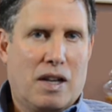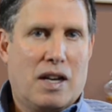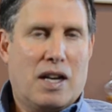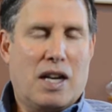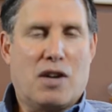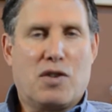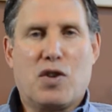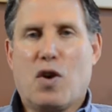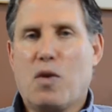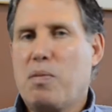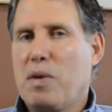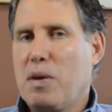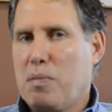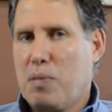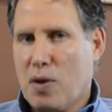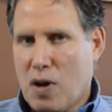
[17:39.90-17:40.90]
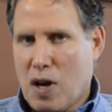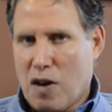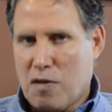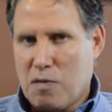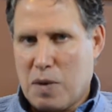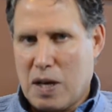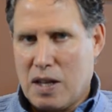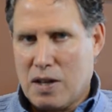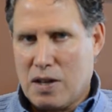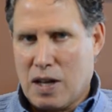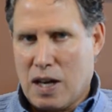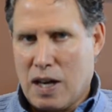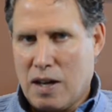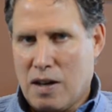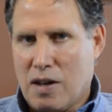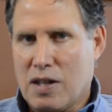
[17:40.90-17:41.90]
Now, don't be put off by the
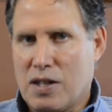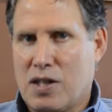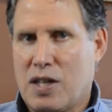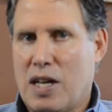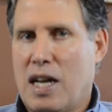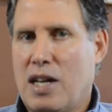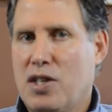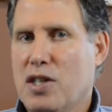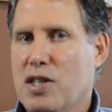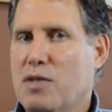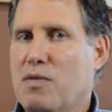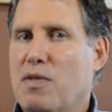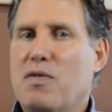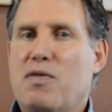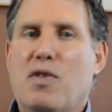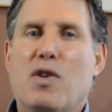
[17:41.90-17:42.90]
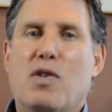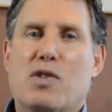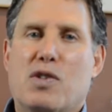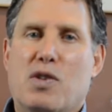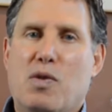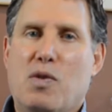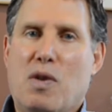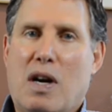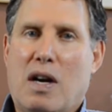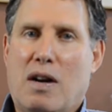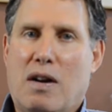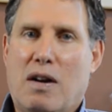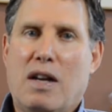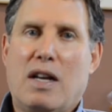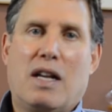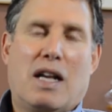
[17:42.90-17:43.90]
title. It's not just for folks who are
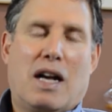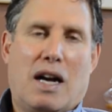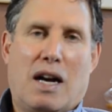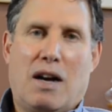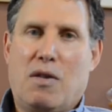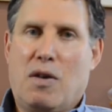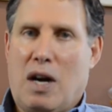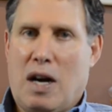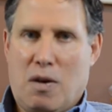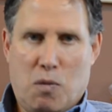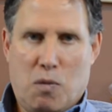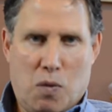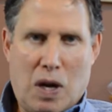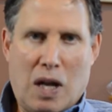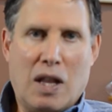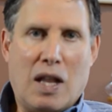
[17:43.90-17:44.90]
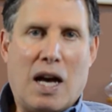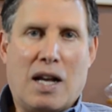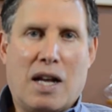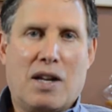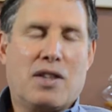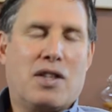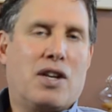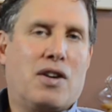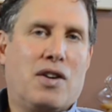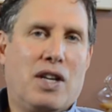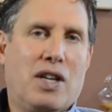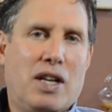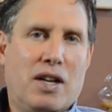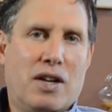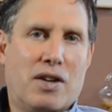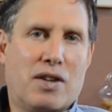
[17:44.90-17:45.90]
well on in their
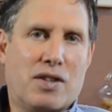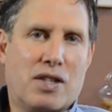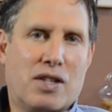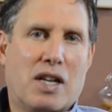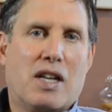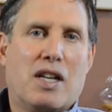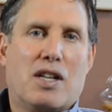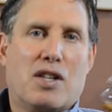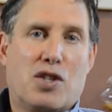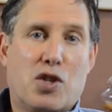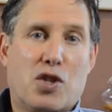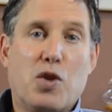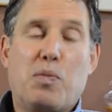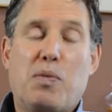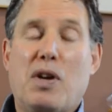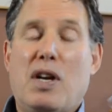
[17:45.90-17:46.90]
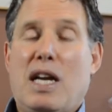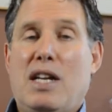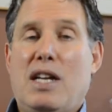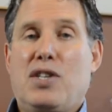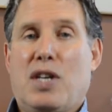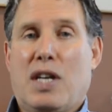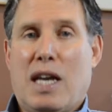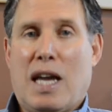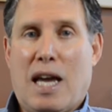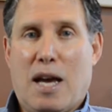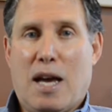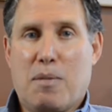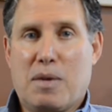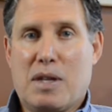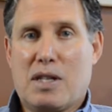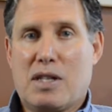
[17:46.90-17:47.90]
years. Super aging
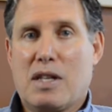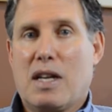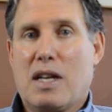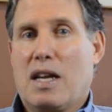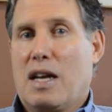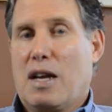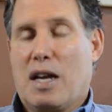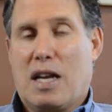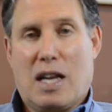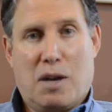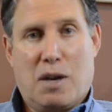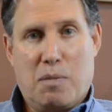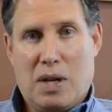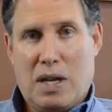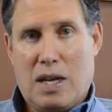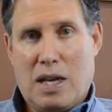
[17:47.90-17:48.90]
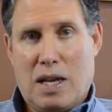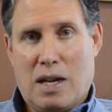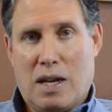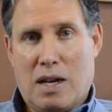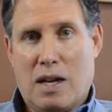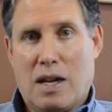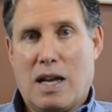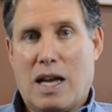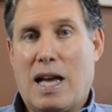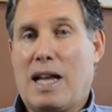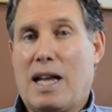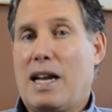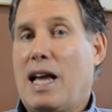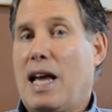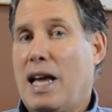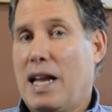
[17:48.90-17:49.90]
habits can begin at
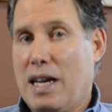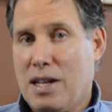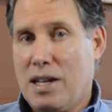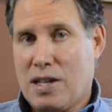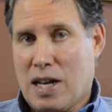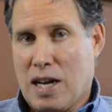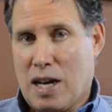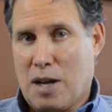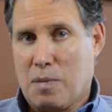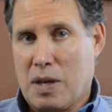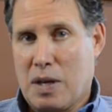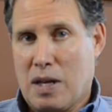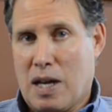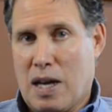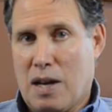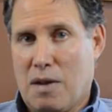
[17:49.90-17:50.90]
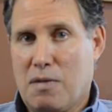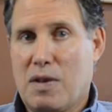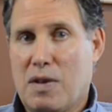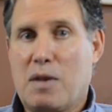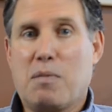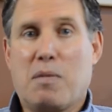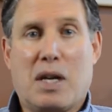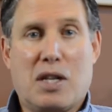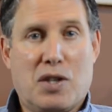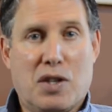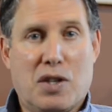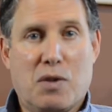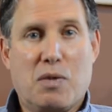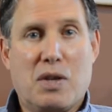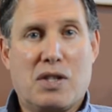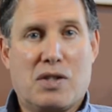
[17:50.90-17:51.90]
any time in life, and much of the
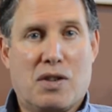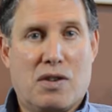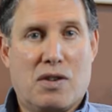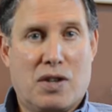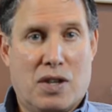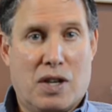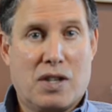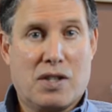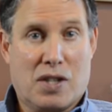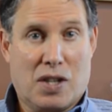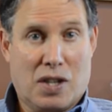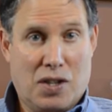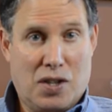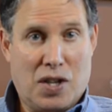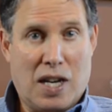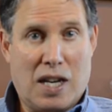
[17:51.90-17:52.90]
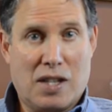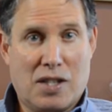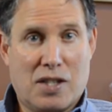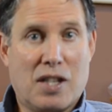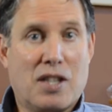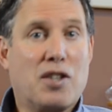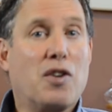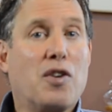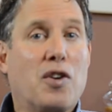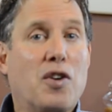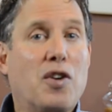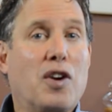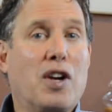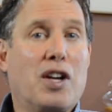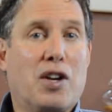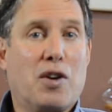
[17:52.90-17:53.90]
research suggests that the
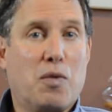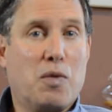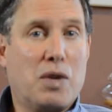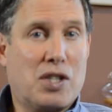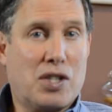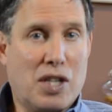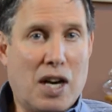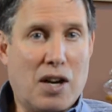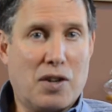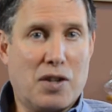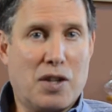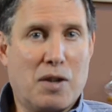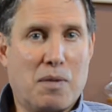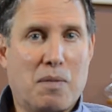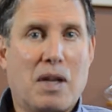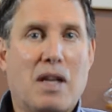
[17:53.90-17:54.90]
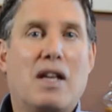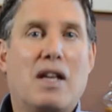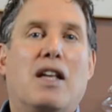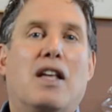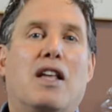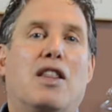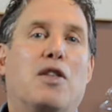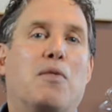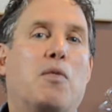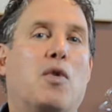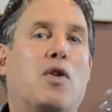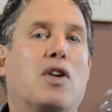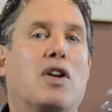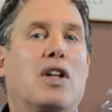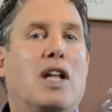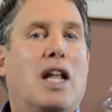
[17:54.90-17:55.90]
earlier we start them, the more
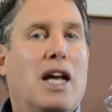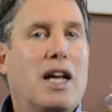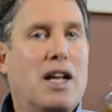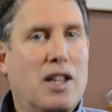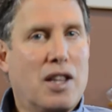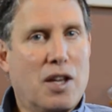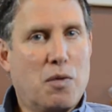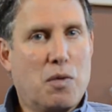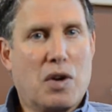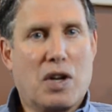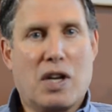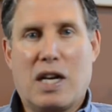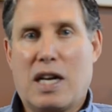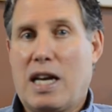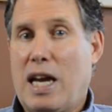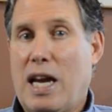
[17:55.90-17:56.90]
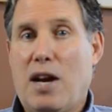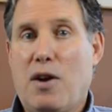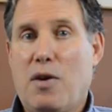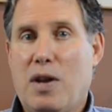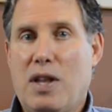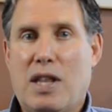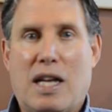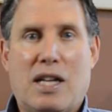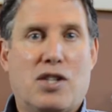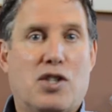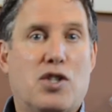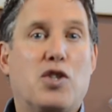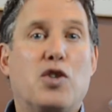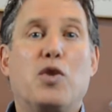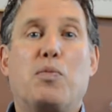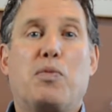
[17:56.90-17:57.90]
likely we're going to carry that
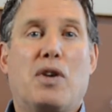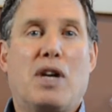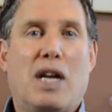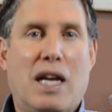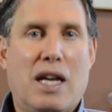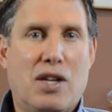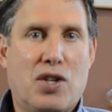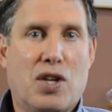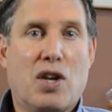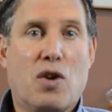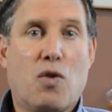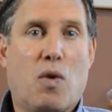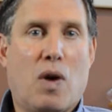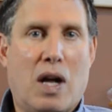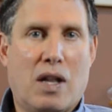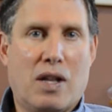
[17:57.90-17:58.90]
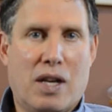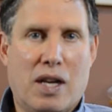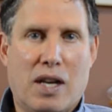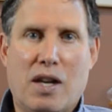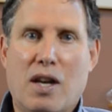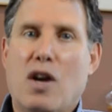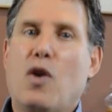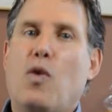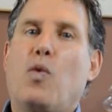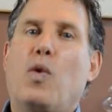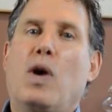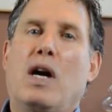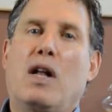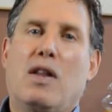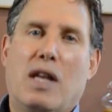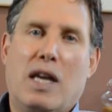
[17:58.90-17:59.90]
super aging quality
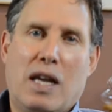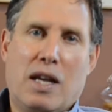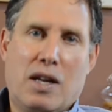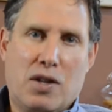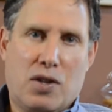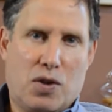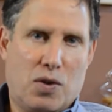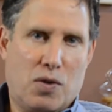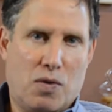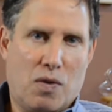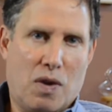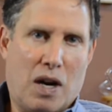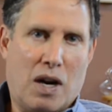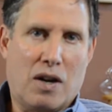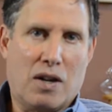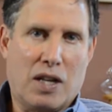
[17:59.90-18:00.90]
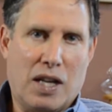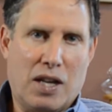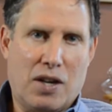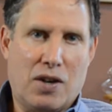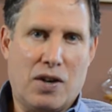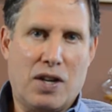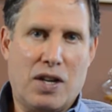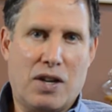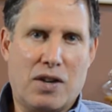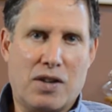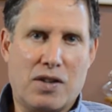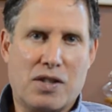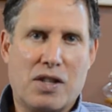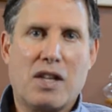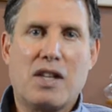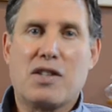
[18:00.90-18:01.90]
well into our later years.
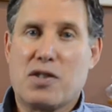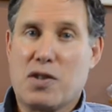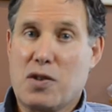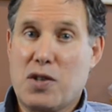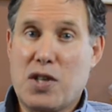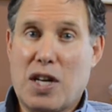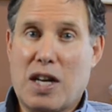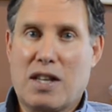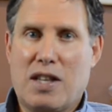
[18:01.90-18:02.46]
So check